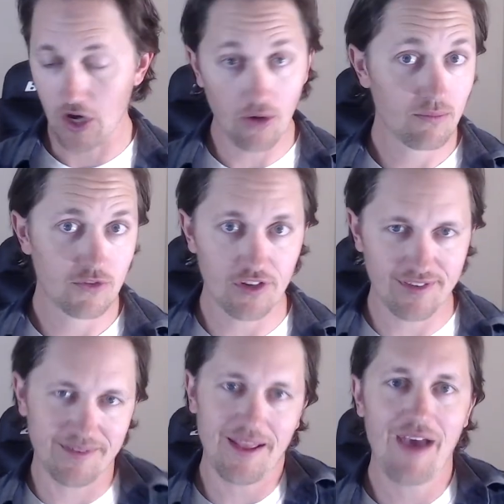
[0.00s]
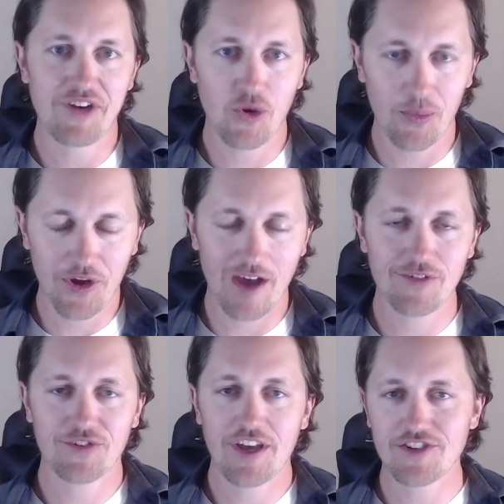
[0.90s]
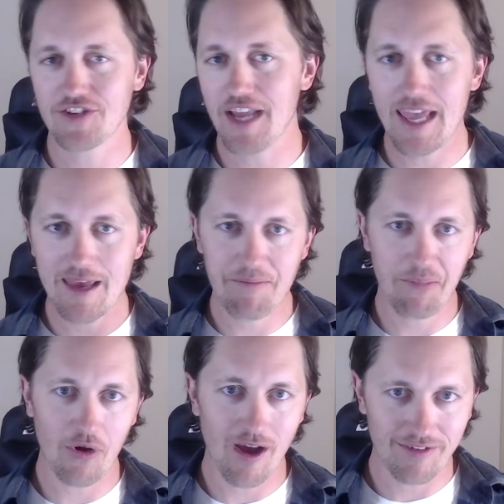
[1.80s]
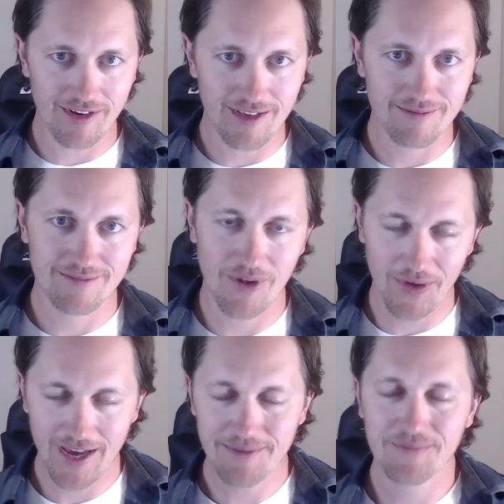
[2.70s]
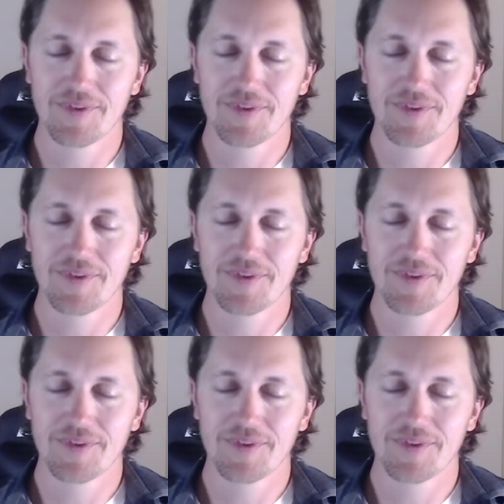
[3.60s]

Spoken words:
just having normal conversation, improving it, okay?